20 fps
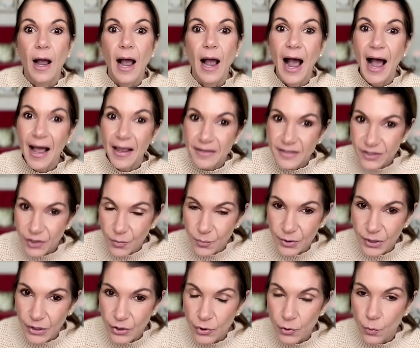As
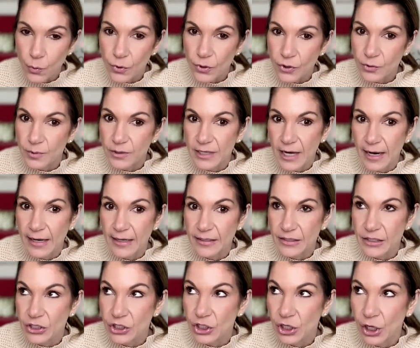somebody who works with
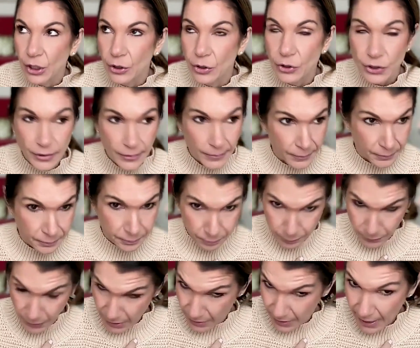dietitians
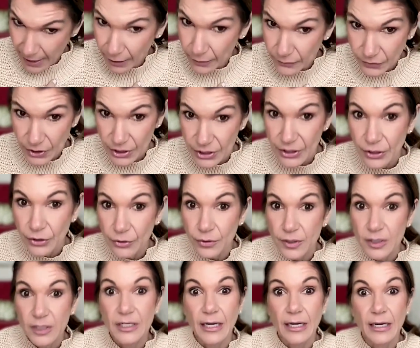in every single
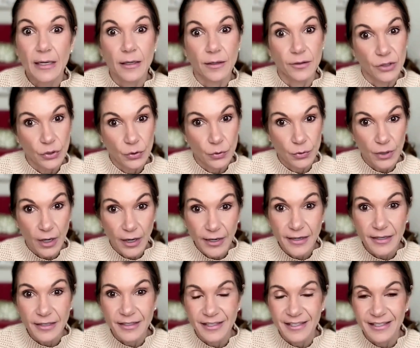state in the
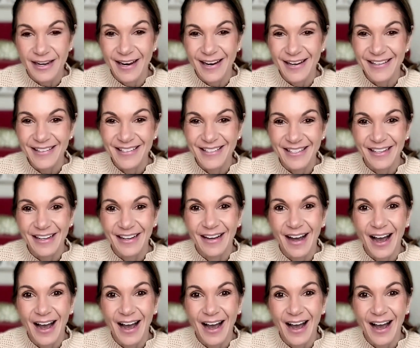United States,